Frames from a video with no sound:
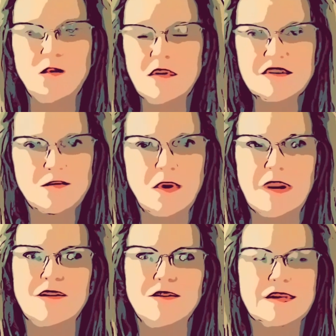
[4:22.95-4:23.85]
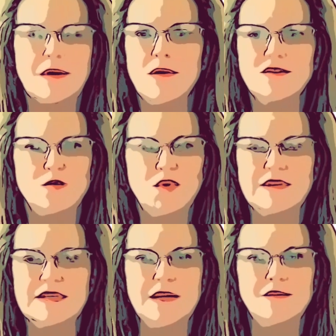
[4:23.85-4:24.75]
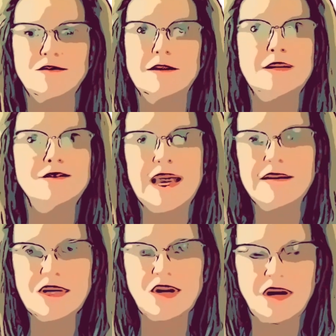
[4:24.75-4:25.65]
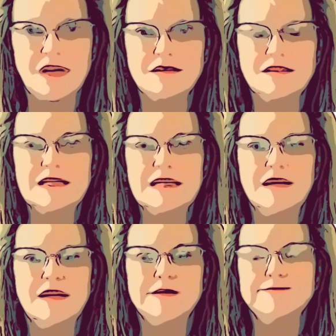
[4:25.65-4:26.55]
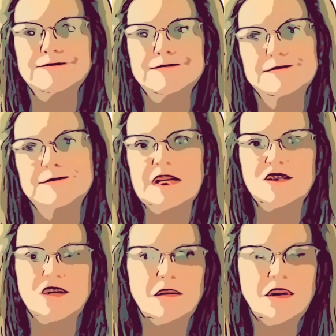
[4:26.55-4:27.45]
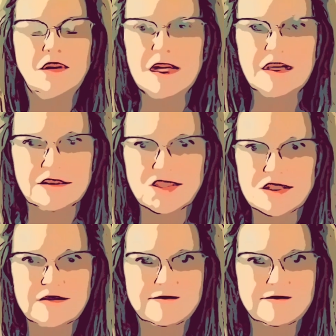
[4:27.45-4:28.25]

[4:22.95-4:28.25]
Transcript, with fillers: to work whose car's broken down or they don't have a car. Sharing your lunch.